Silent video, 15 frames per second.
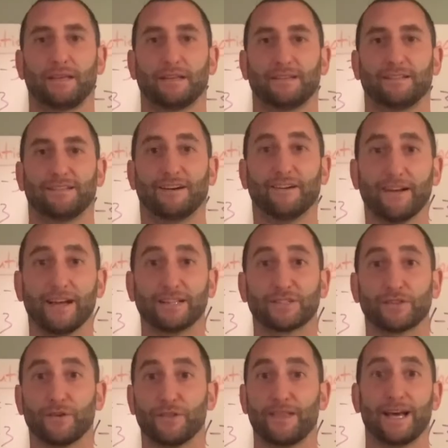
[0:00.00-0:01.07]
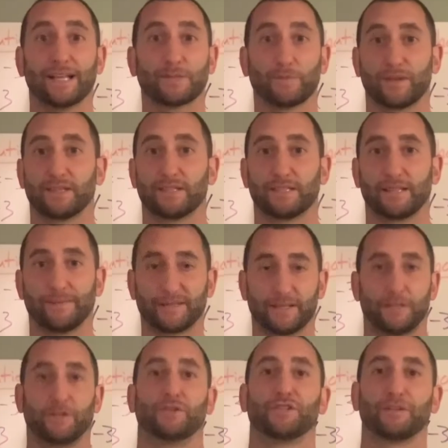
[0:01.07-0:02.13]
All right, so that's what the
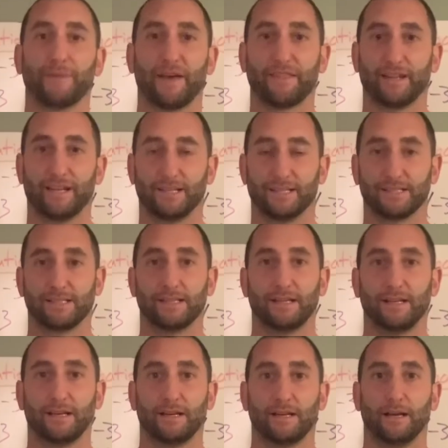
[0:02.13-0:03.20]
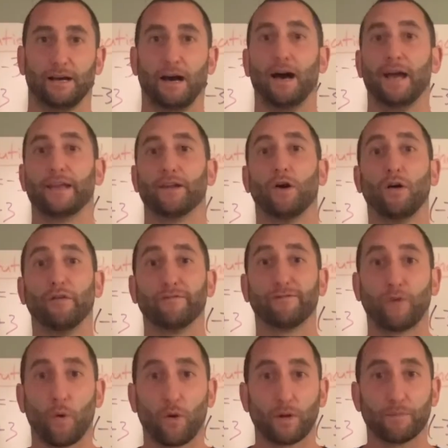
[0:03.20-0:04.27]
substitution method is. And all
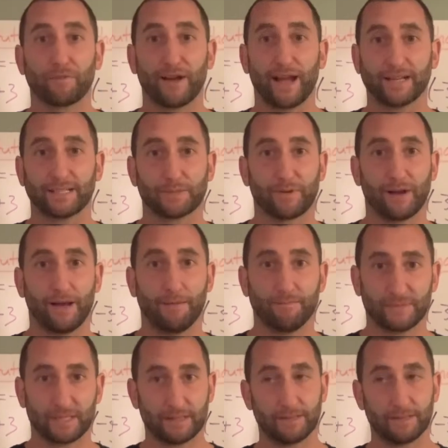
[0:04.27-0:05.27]
4 practice problems,